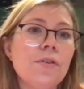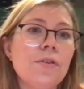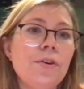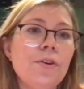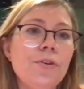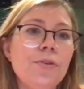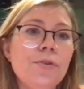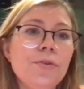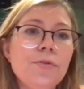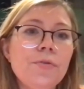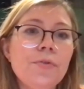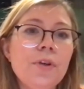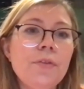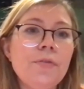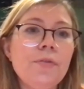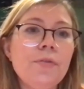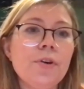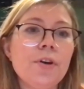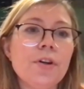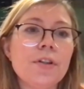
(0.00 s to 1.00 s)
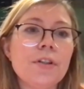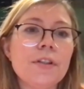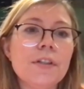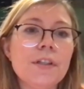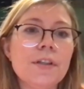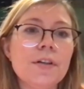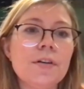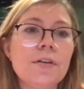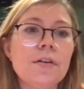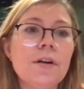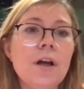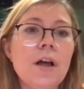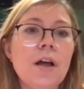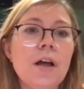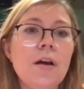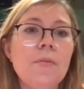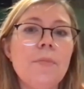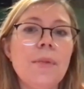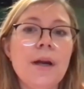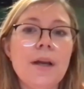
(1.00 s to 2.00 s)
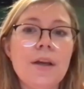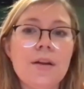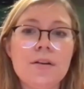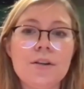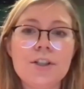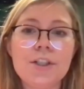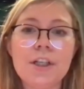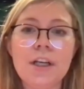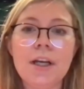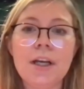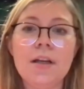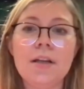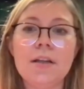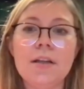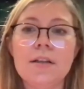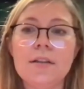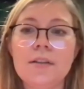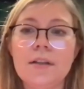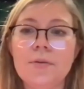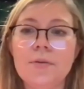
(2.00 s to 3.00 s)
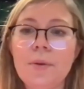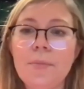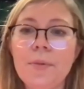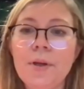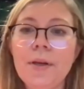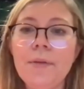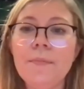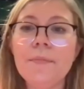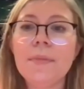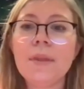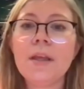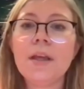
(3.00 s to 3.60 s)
useful if you consider biological therapy.